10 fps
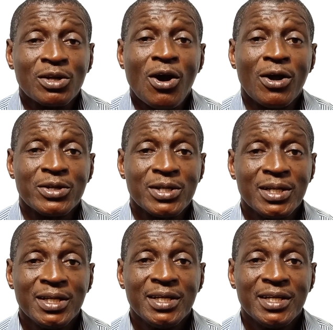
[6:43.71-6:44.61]
God,
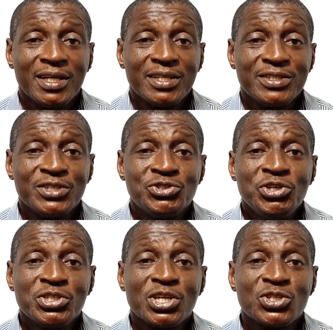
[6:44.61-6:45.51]
the
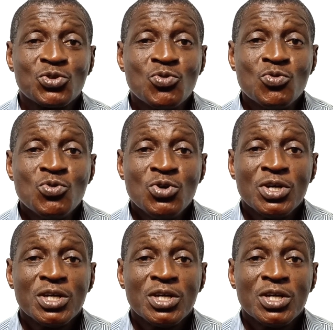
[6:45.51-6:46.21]
Jesus who